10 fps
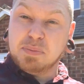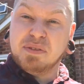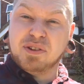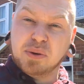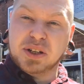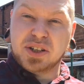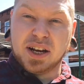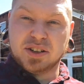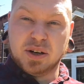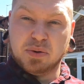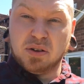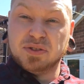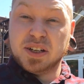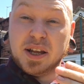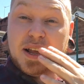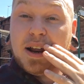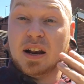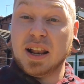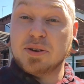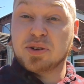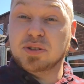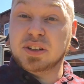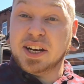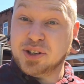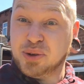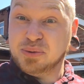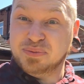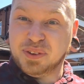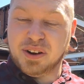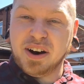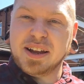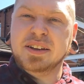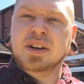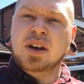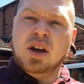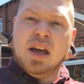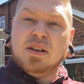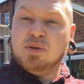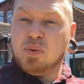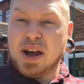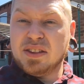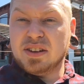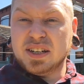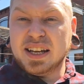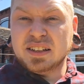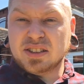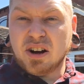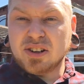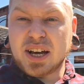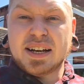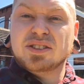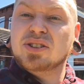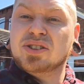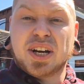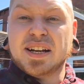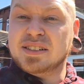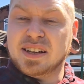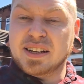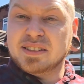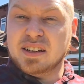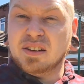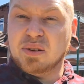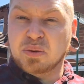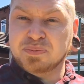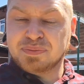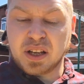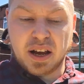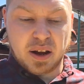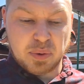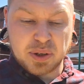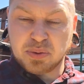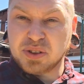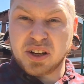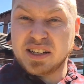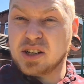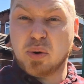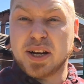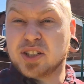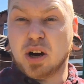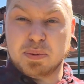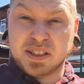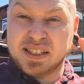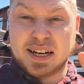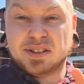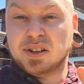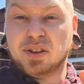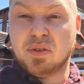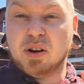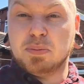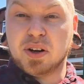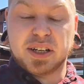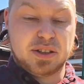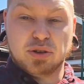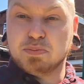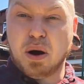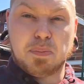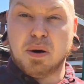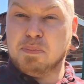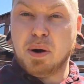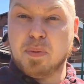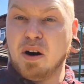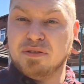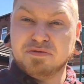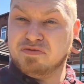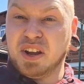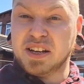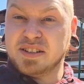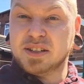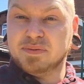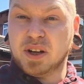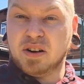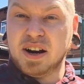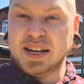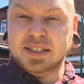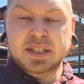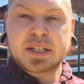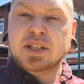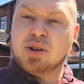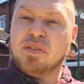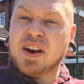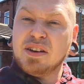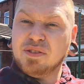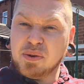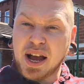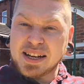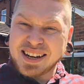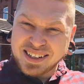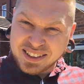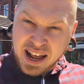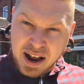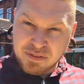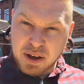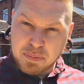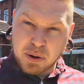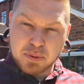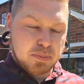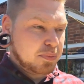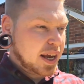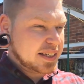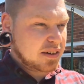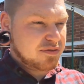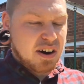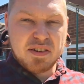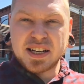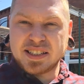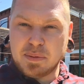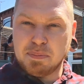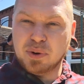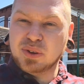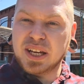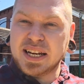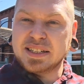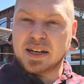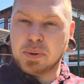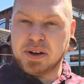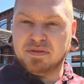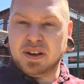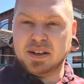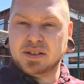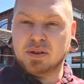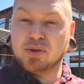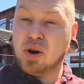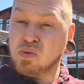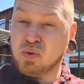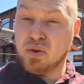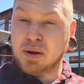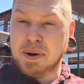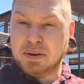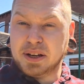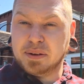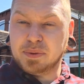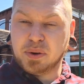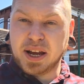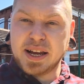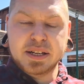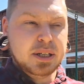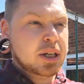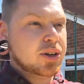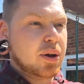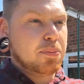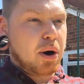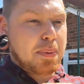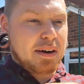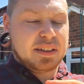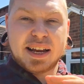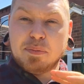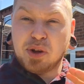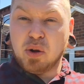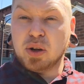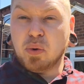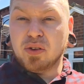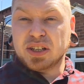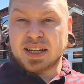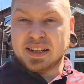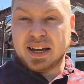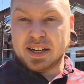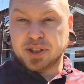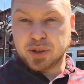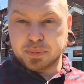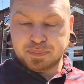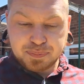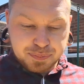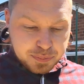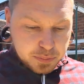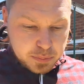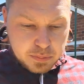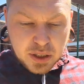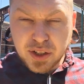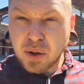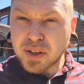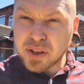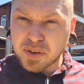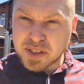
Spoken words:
it being fuel injection, it will obviously an electrical issue, all right? The way that the dealer sorted that is to just change the ECU, which was it's a quick job. It's attached to the throttle body. It's just pop on, pop off, fixed. All right. So if any of you guys actually have that problem, it's a very simple, easy, quick fix. So don't worry about it. Okay. But apparently, I'm the only one that's had that issue. The only other